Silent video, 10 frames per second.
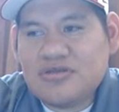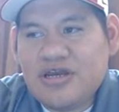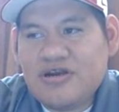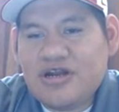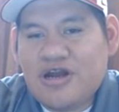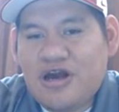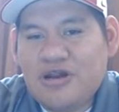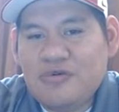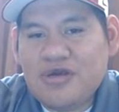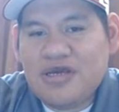
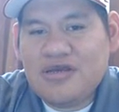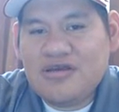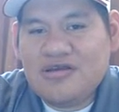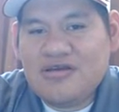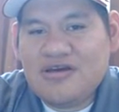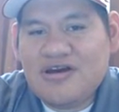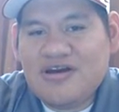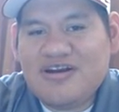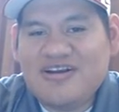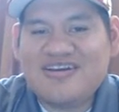Conaway,
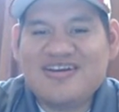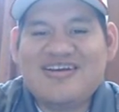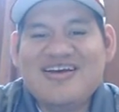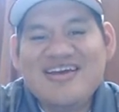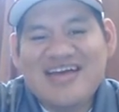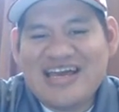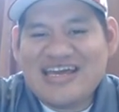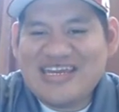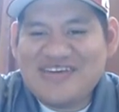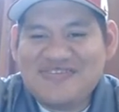or I
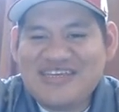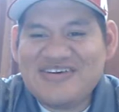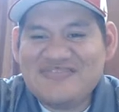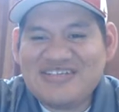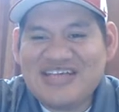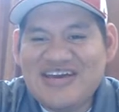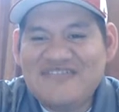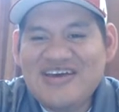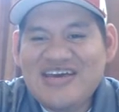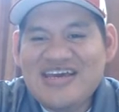can't even think of his
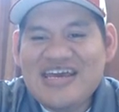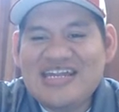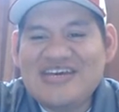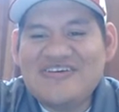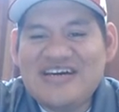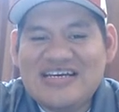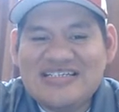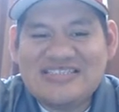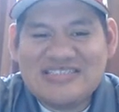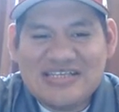name.
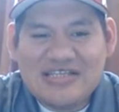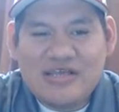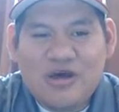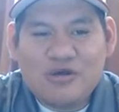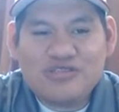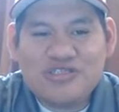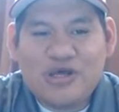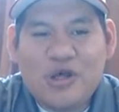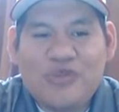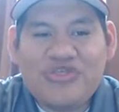Anyways, the
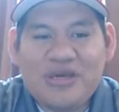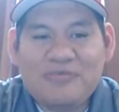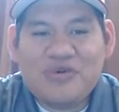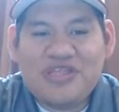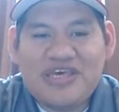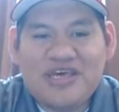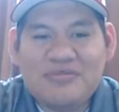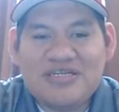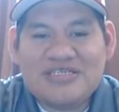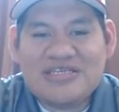whole thing with
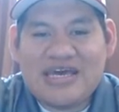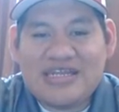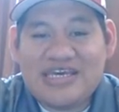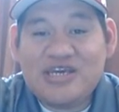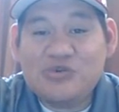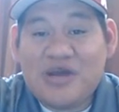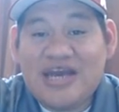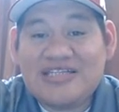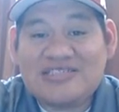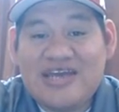him is that he
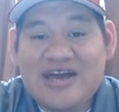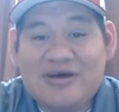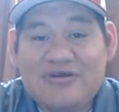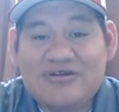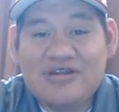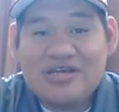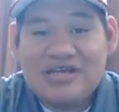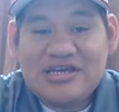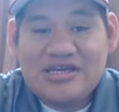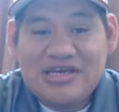writes down
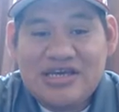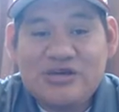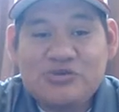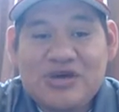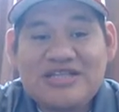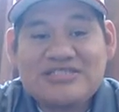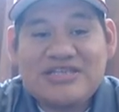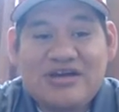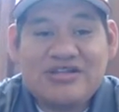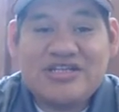
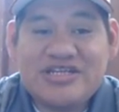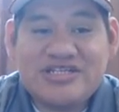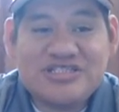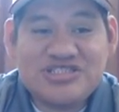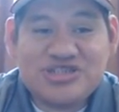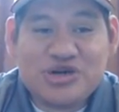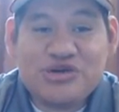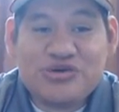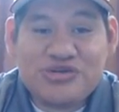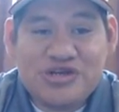in his
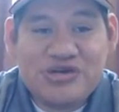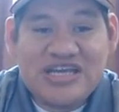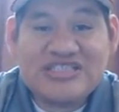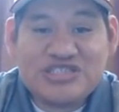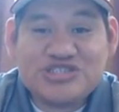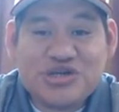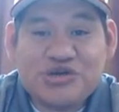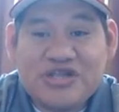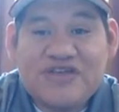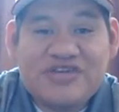journal. He has a
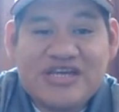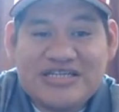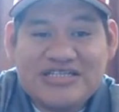journal every day.